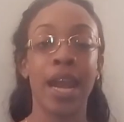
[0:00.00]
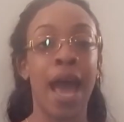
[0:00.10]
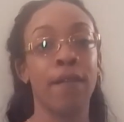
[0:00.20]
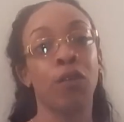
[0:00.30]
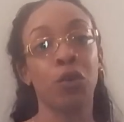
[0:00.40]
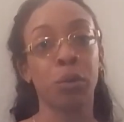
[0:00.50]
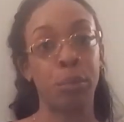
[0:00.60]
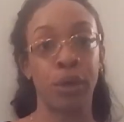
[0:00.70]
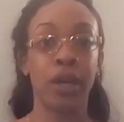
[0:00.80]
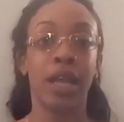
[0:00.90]
and I
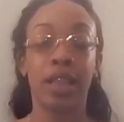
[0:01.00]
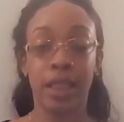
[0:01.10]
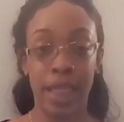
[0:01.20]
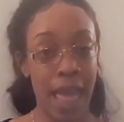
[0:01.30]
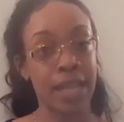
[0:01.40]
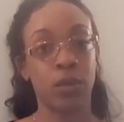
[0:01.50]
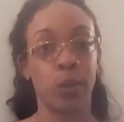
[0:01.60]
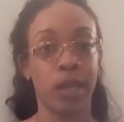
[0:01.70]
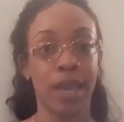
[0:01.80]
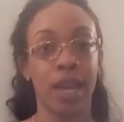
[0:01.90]
wrote a book
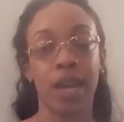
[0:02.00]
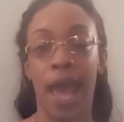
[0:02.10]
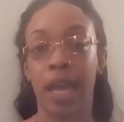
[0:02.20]
last weekend